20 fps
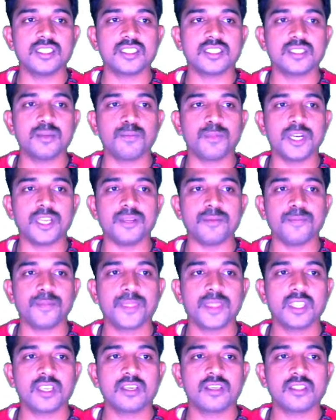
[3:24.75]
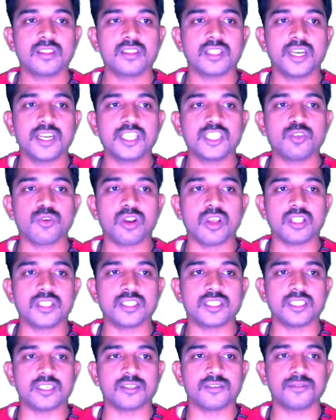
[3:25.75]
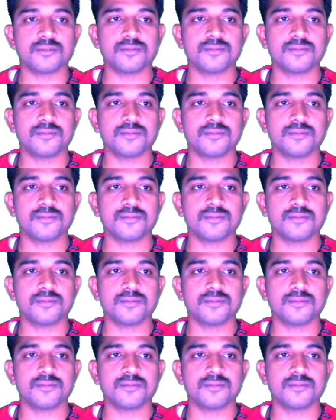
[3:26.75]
simply that is your answer.